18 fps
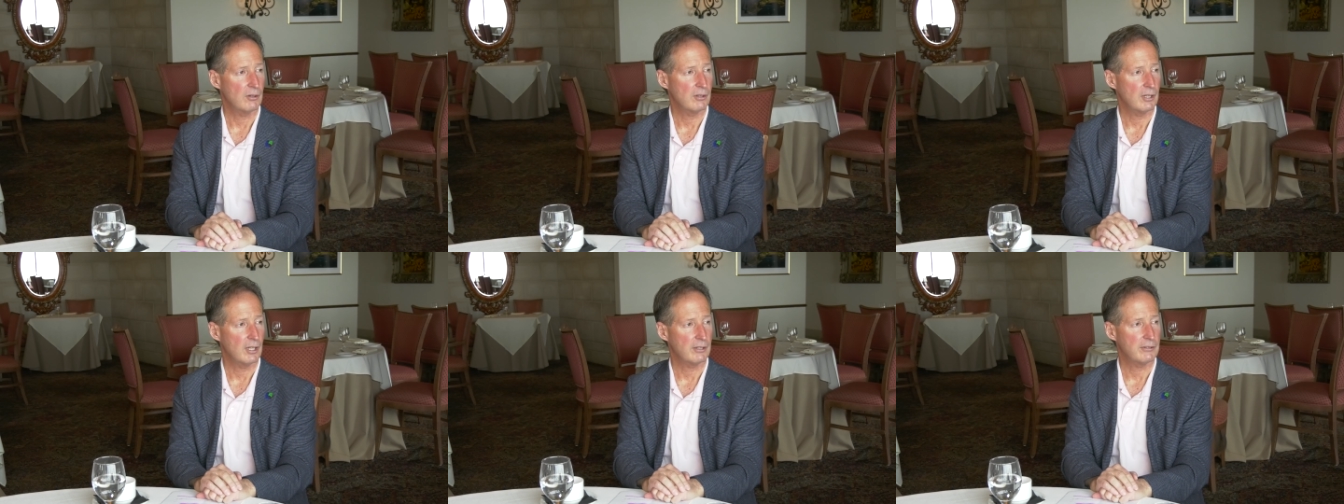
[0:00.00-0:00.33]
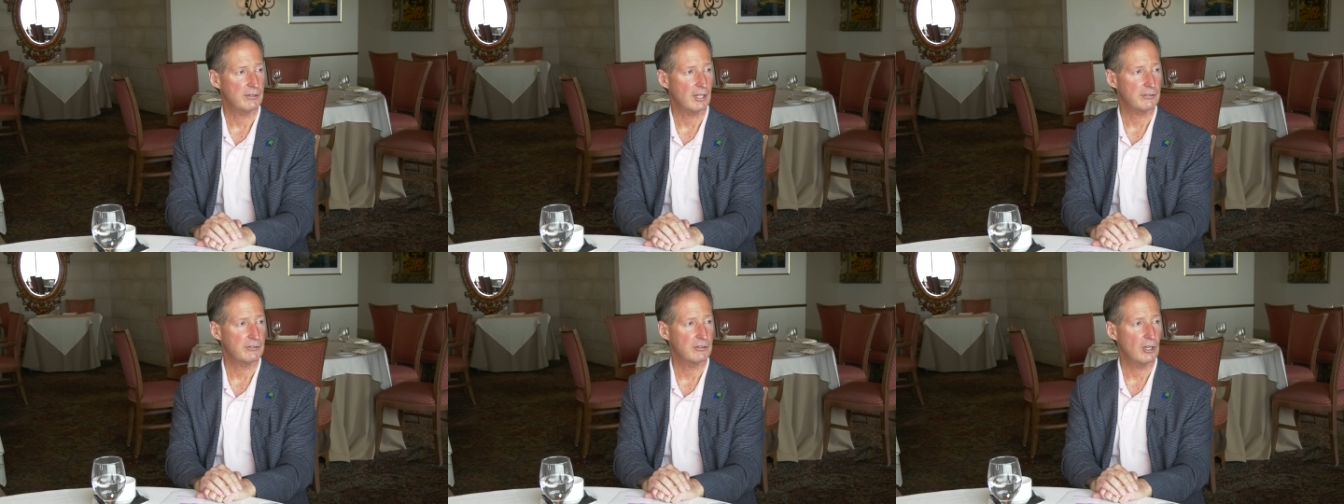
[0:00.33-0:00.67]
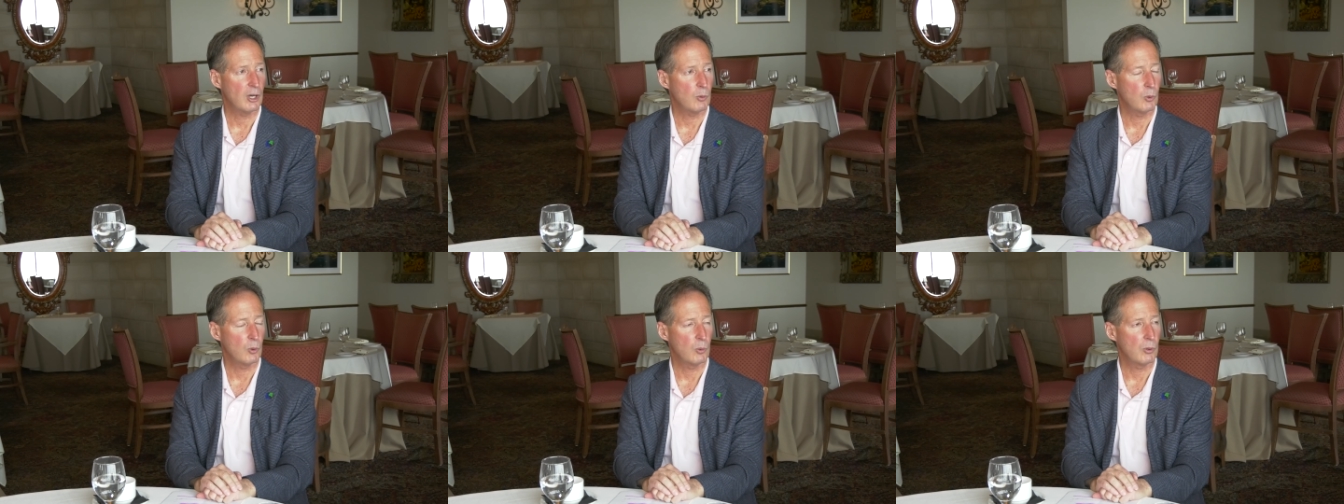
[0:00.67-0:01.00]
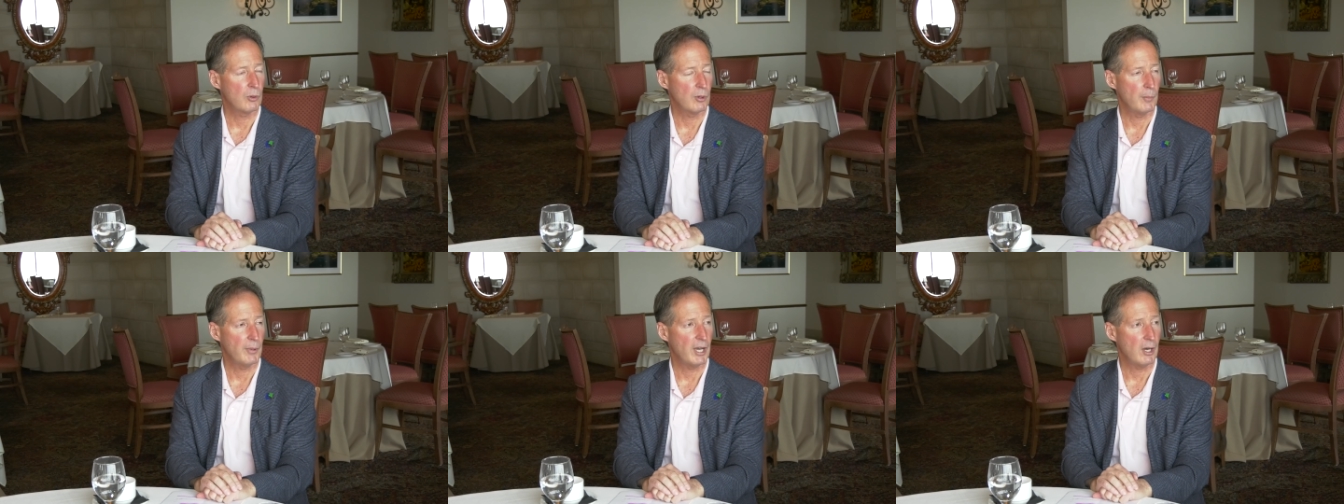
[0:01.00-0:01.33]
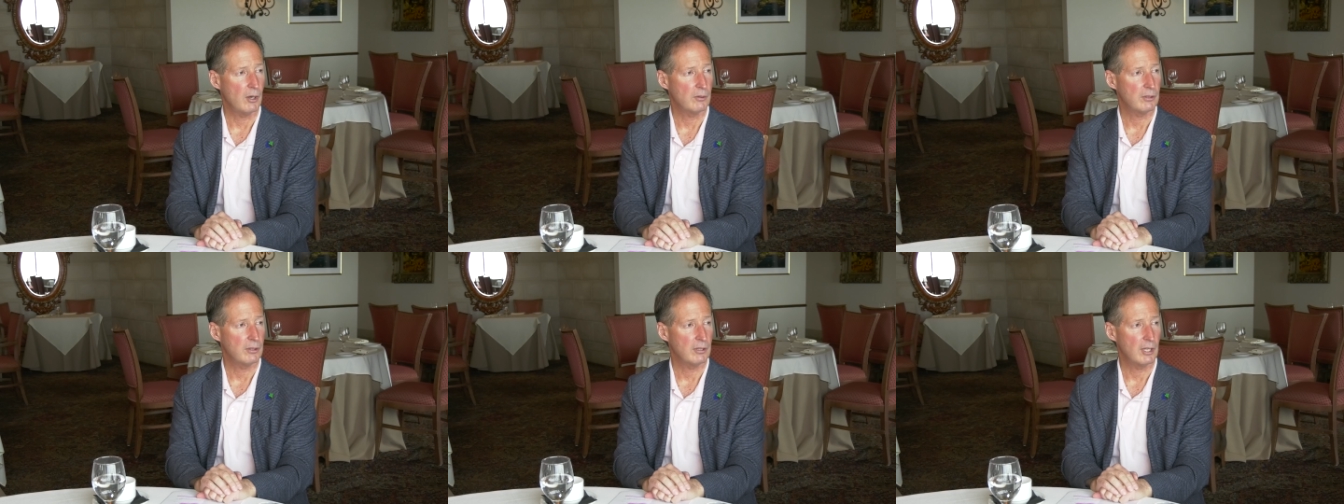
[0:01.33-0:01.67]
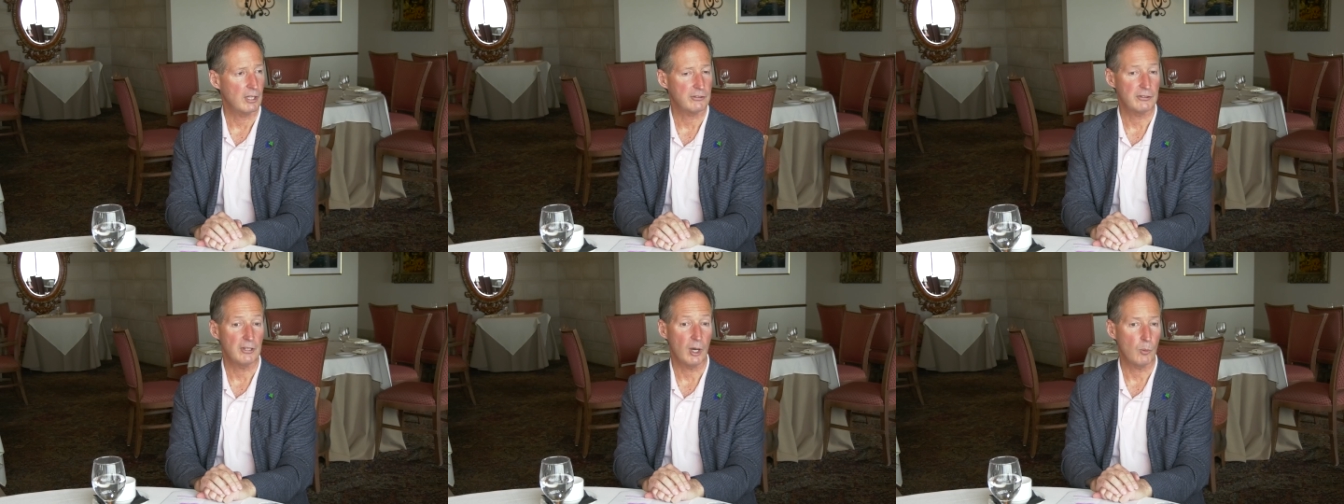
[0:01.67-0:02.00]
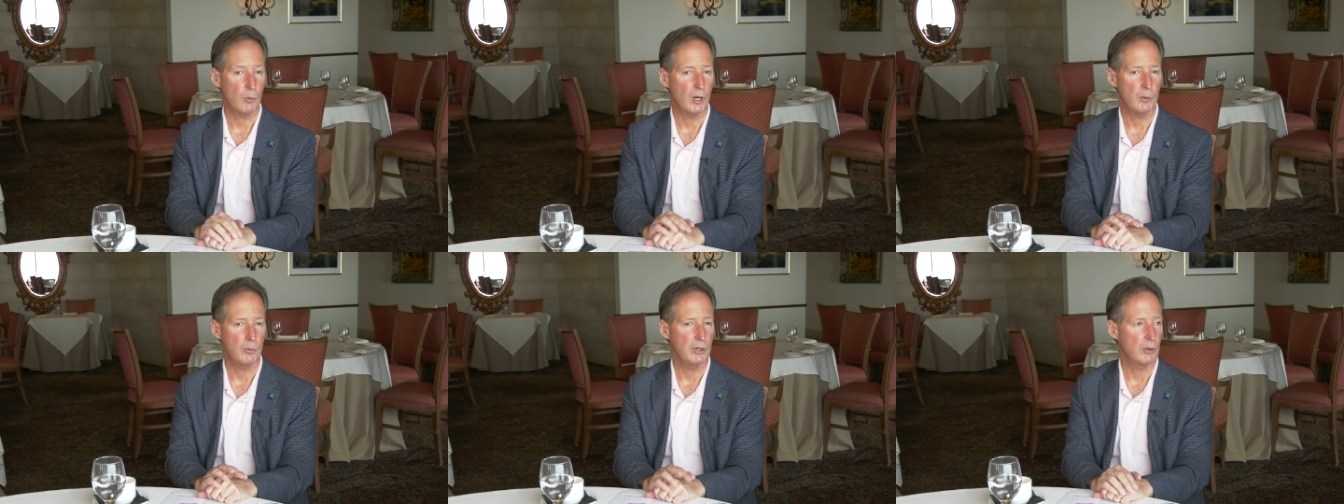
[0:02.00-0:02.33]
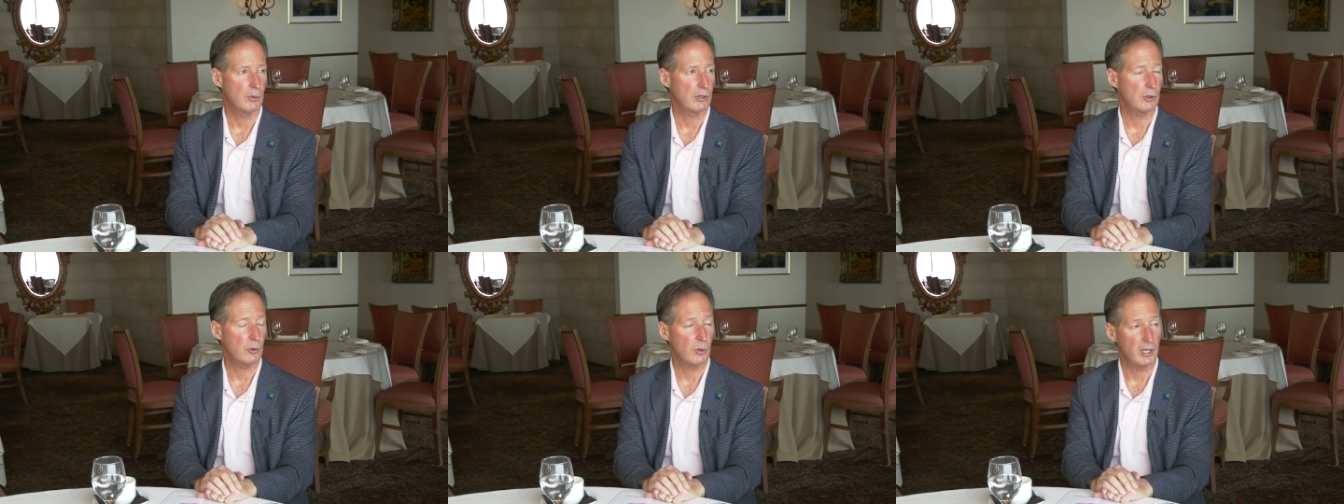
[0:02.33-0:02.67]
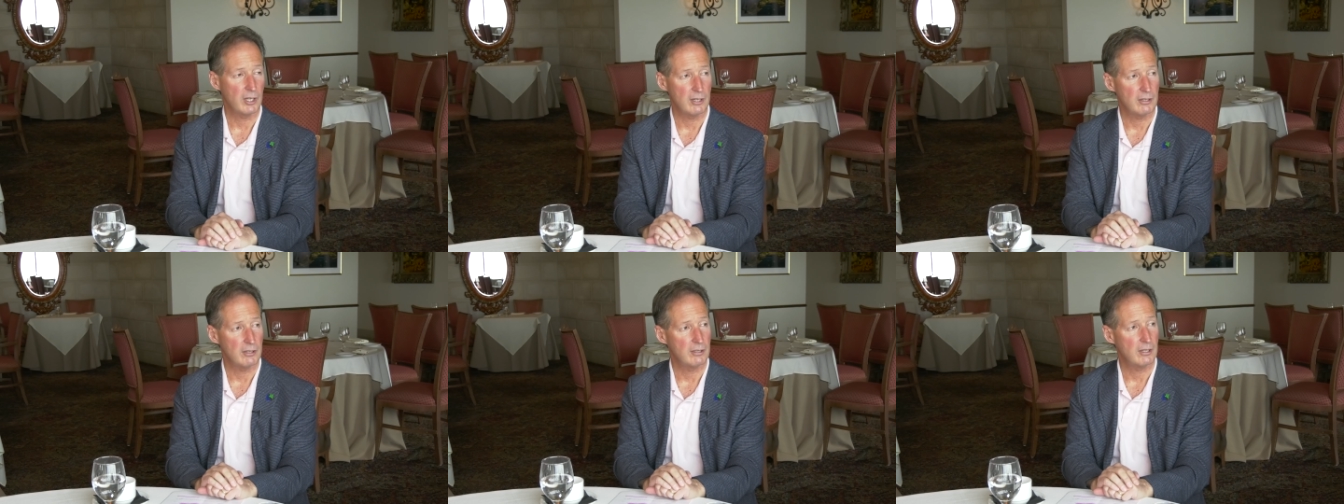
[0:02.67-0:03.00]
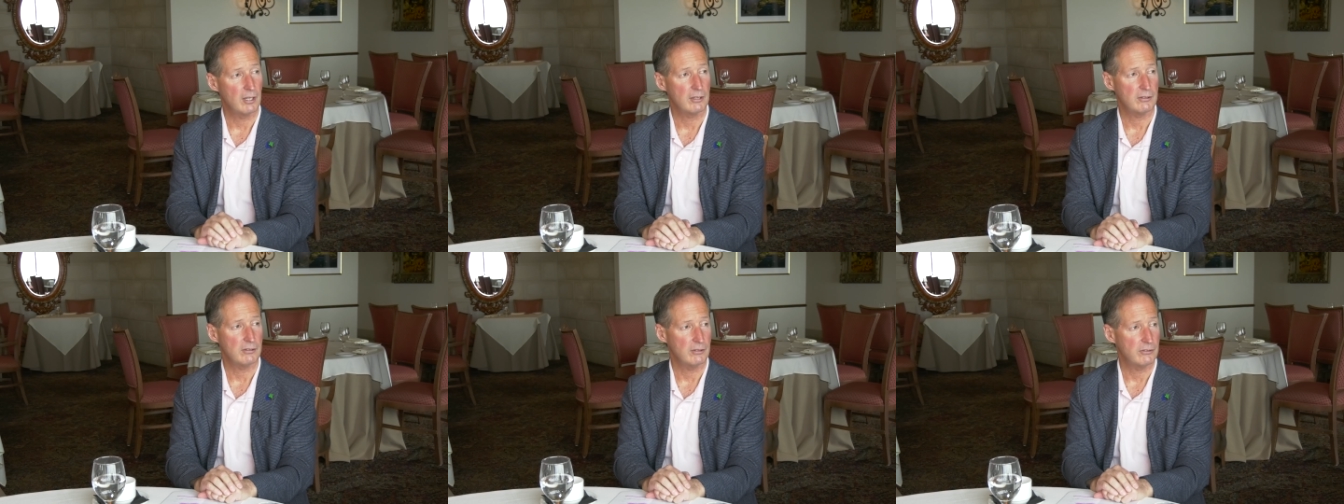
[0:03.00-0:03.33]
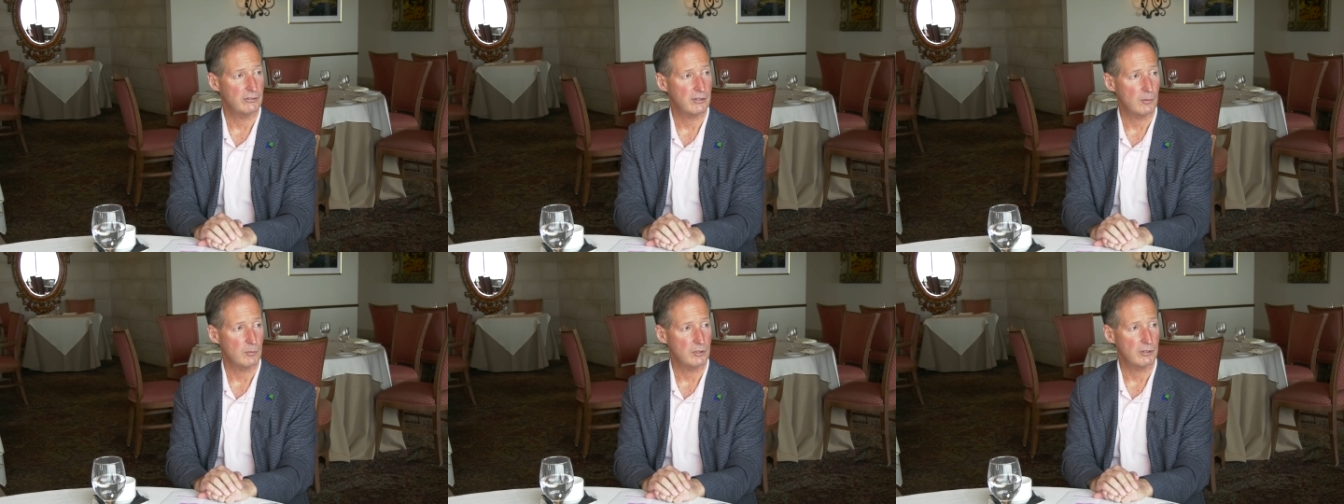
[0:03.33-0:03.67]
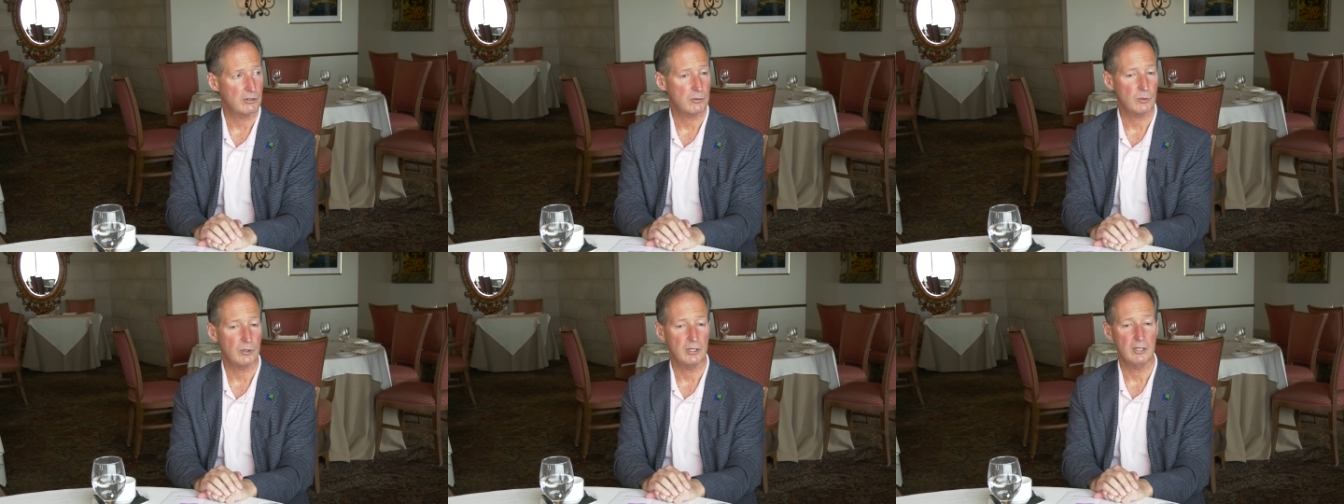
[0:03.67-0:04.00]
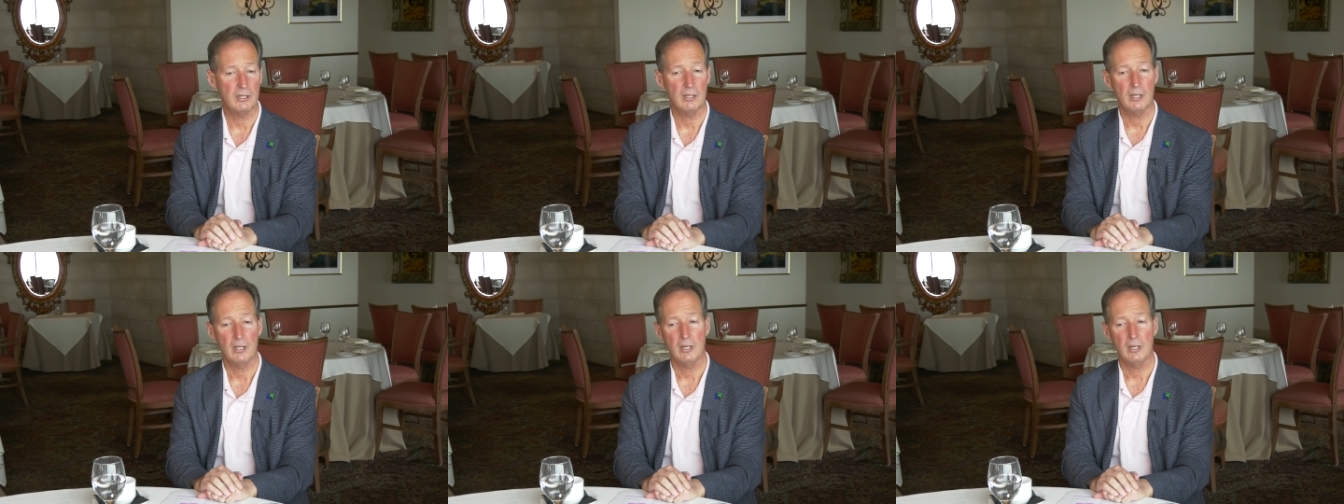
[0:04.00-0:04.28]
That that's right. not what we're about. That's not why we were created in 1973,